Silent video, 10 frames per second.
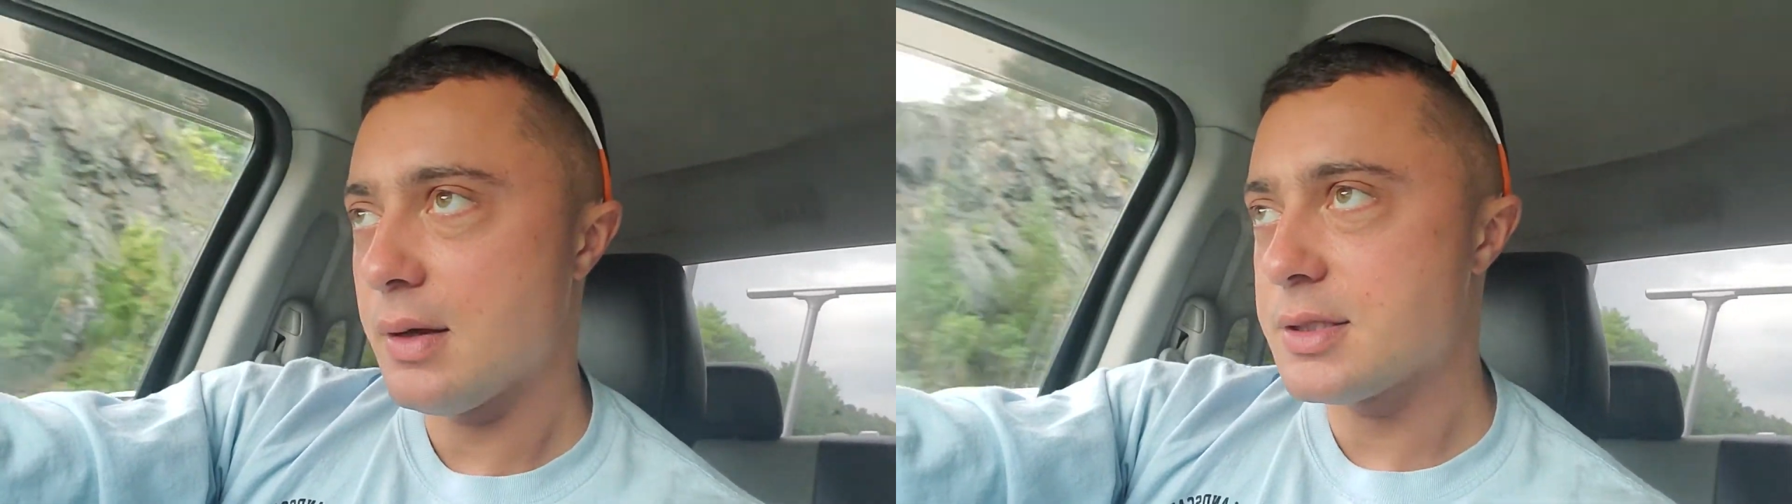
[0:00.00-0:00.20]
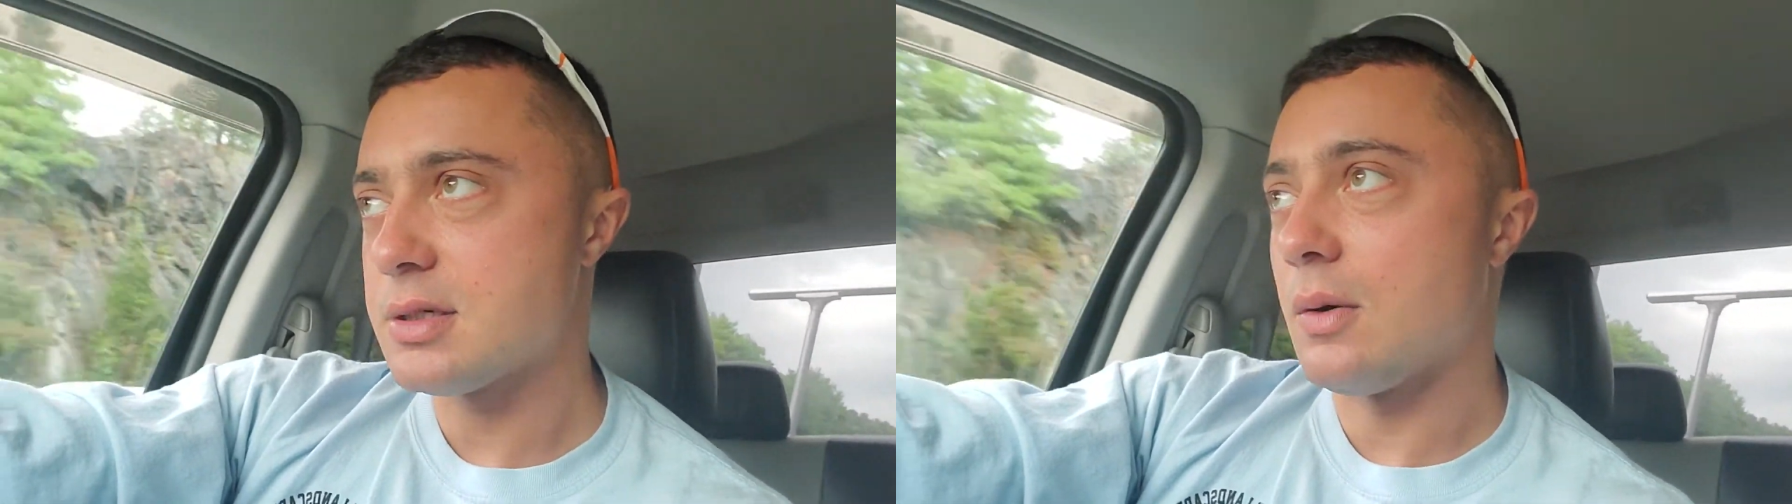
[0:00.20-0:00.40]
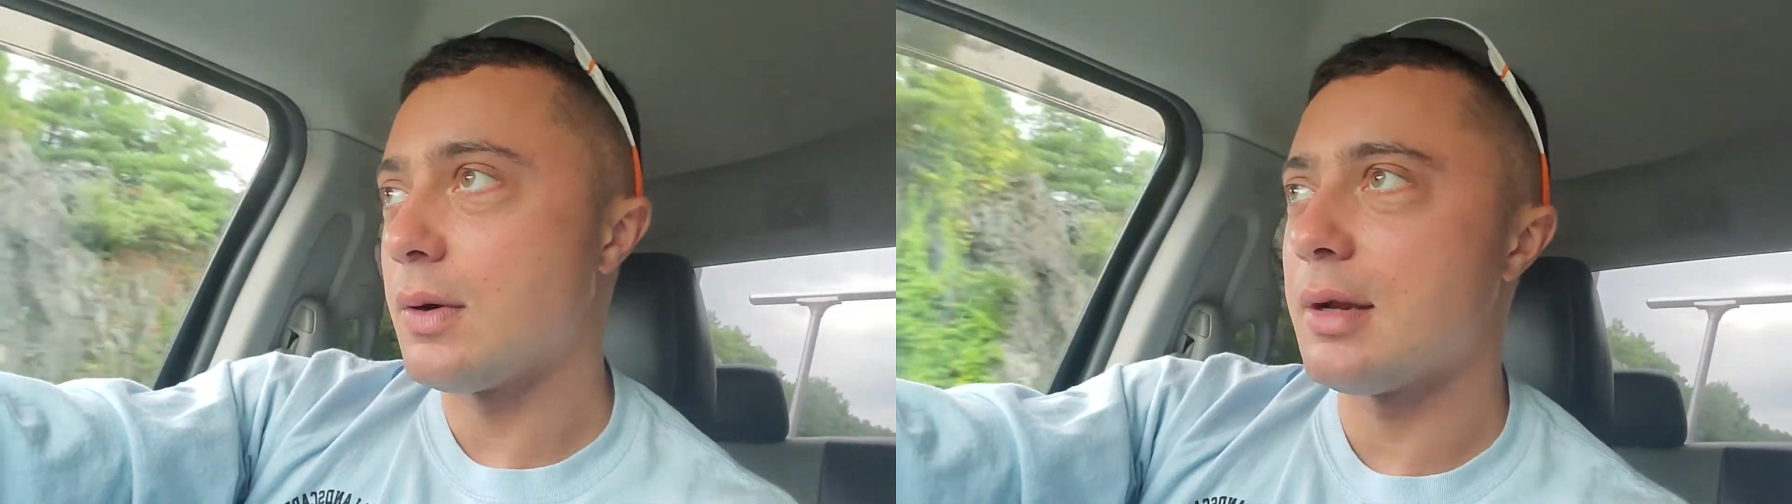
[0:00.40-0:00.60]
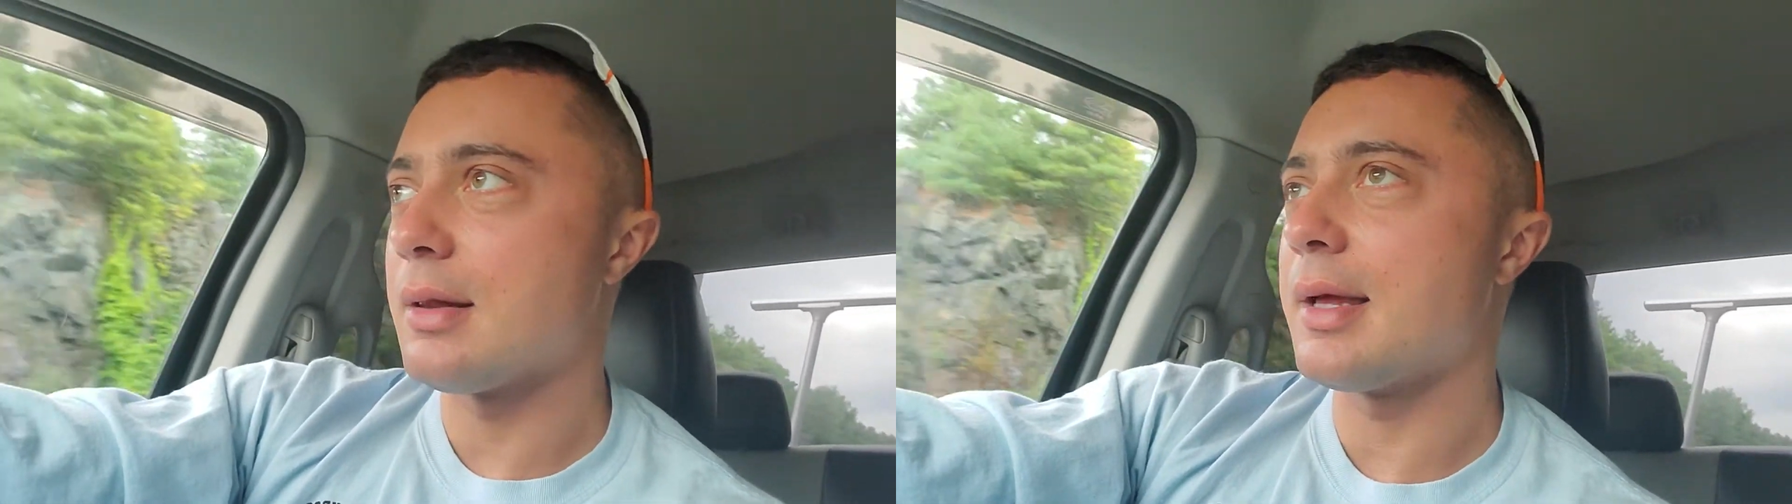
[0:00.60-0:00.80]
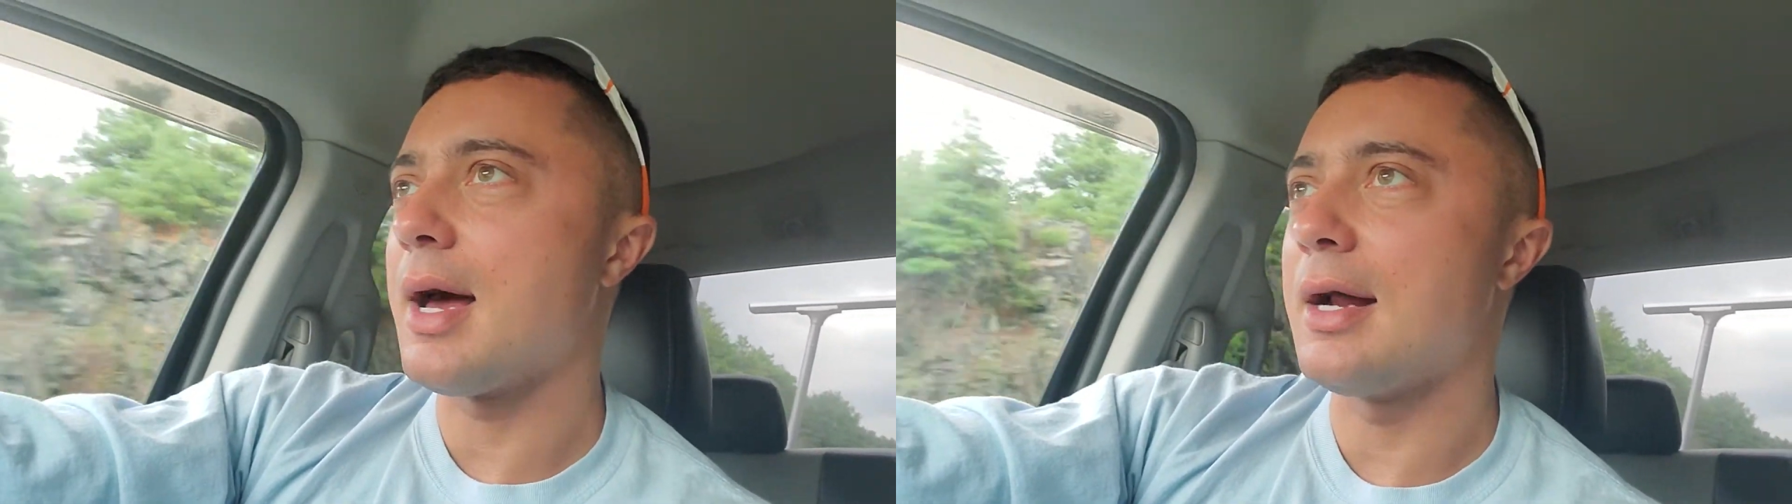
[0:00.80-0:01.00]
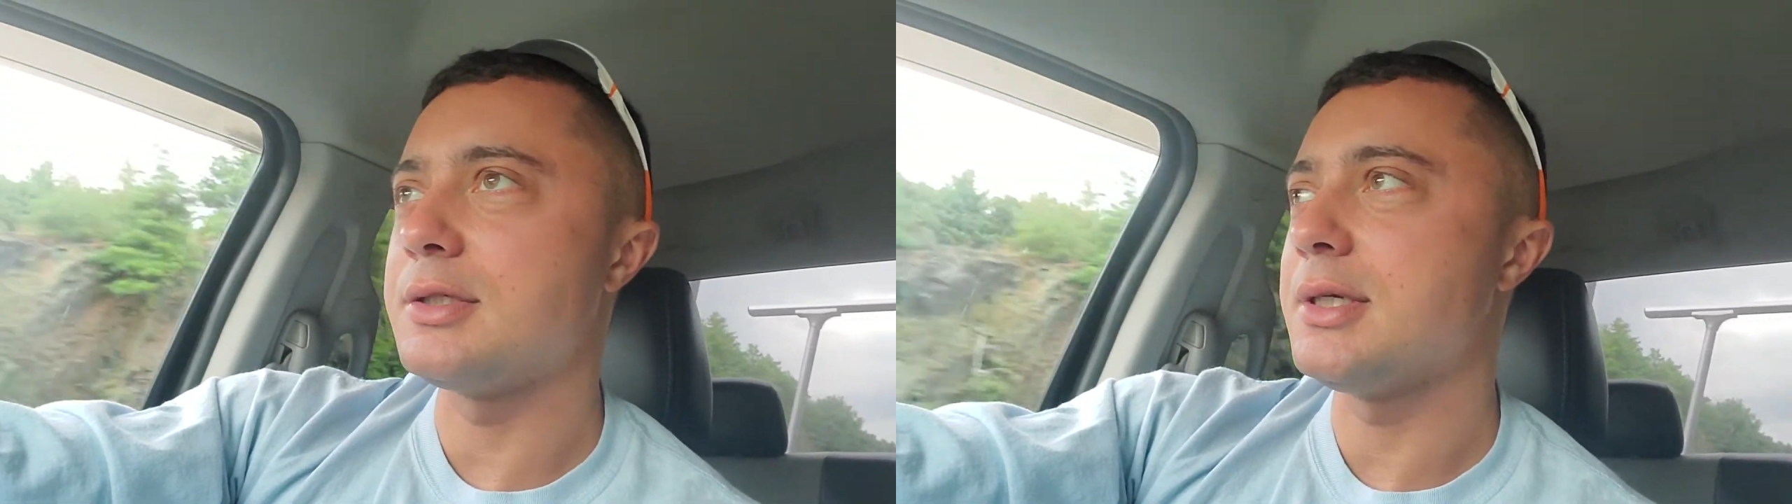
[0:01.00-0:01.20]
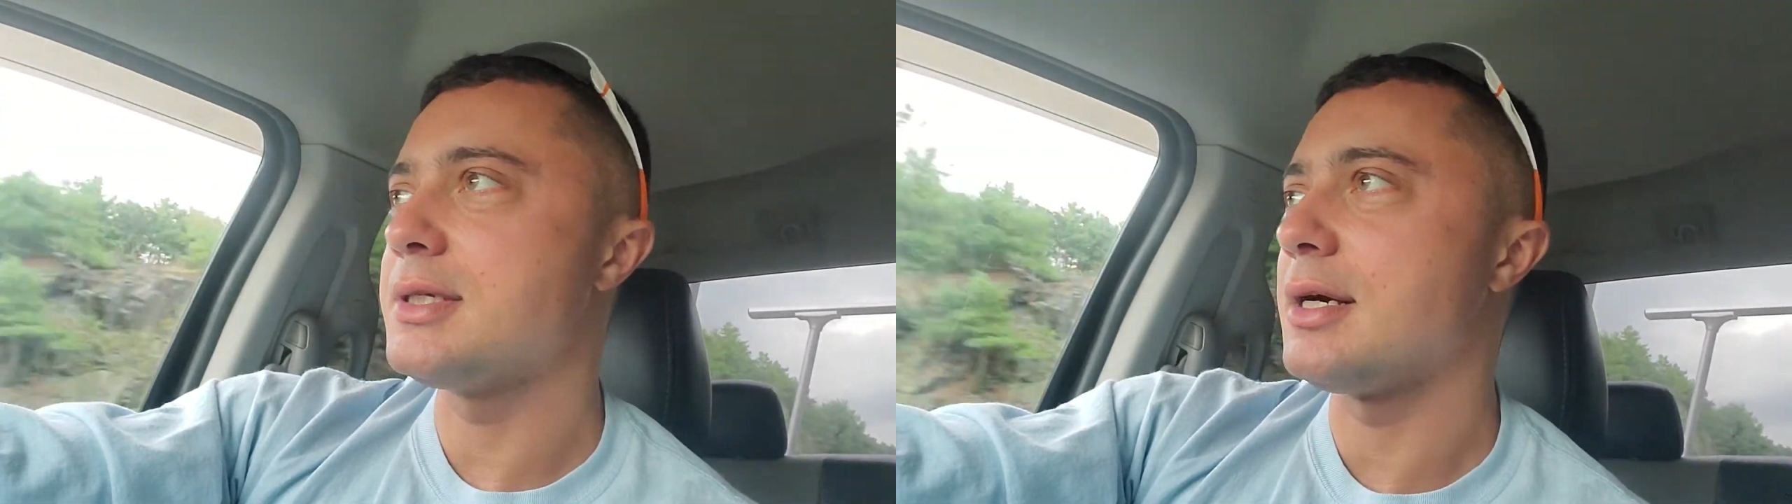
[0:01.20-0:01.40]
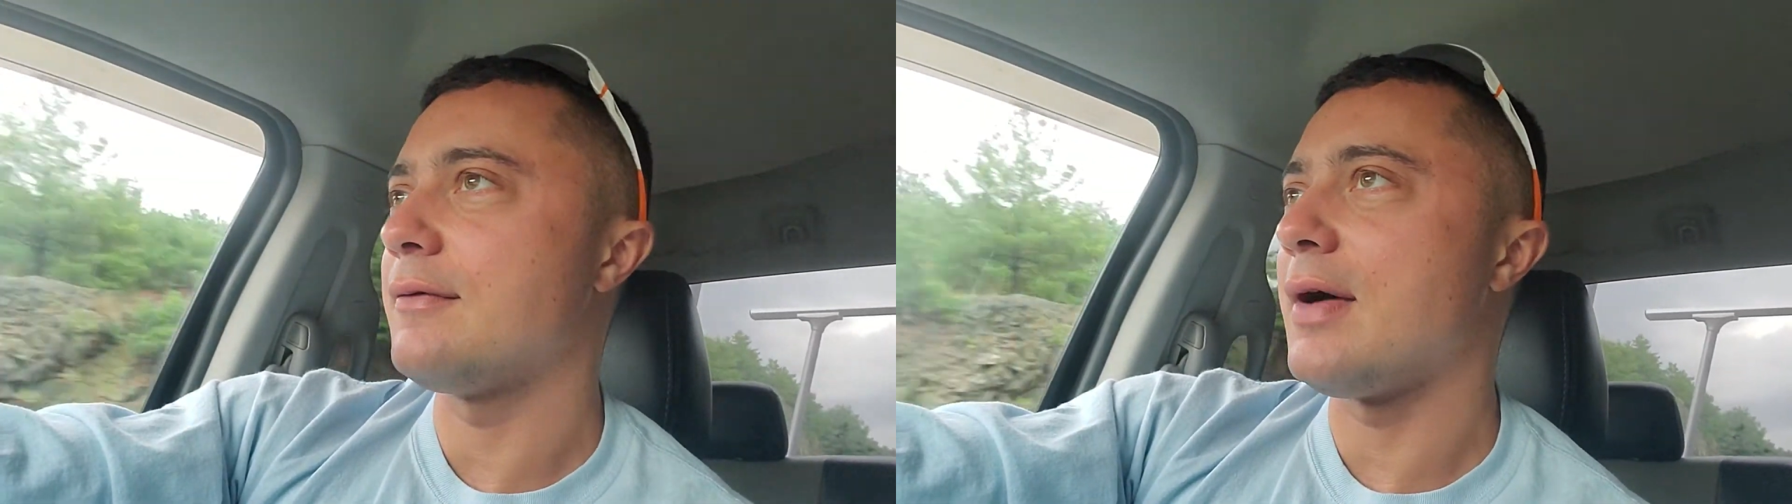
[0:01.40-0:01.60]
So we literally got a
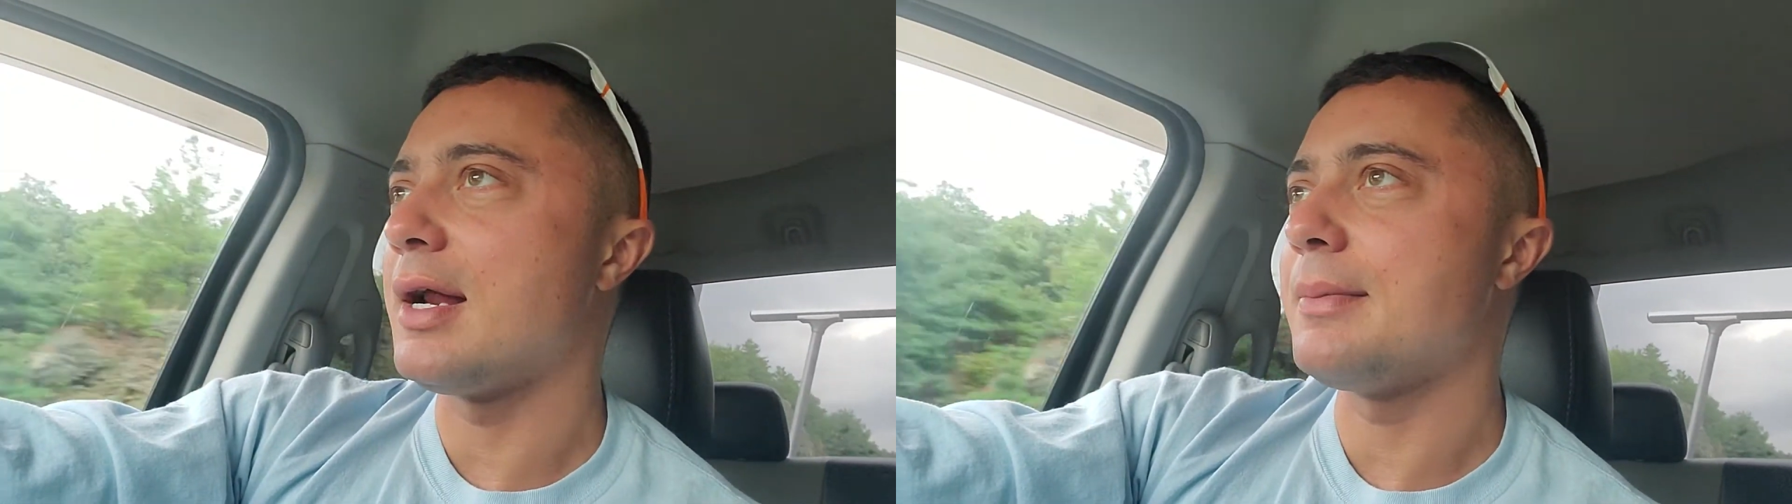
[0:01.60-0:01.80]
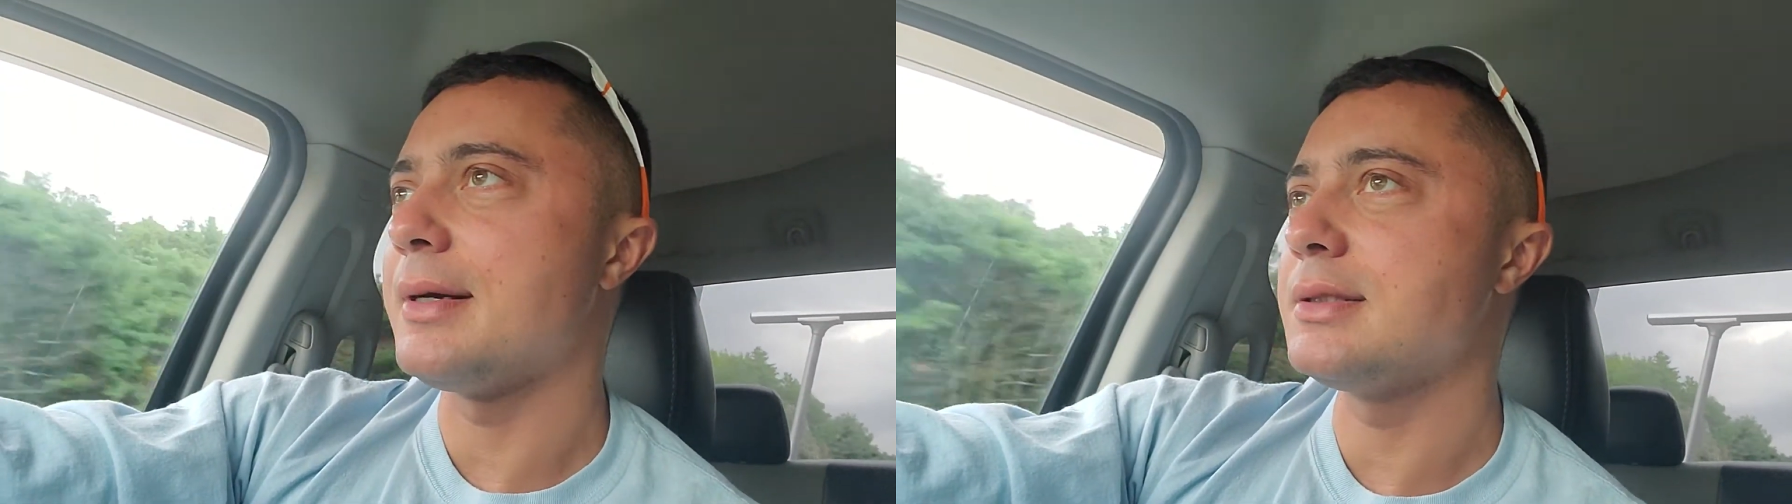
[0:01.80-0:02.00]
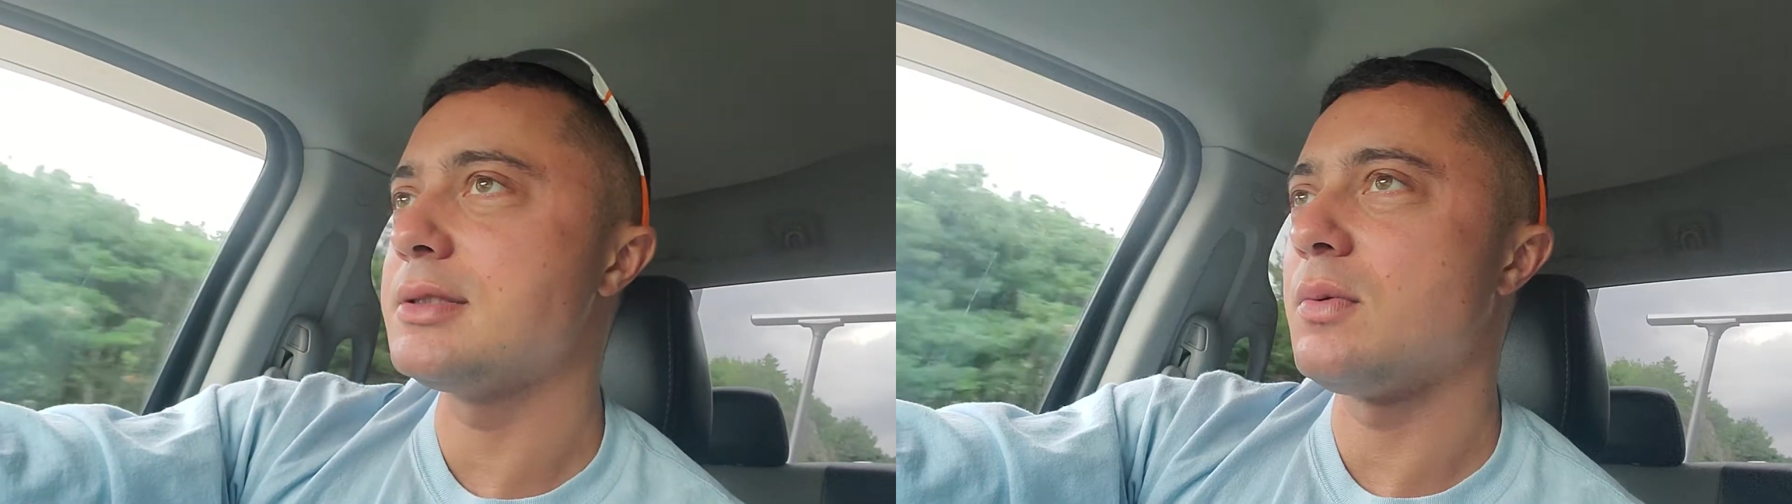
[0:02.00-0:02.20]
shit ton of vitamins.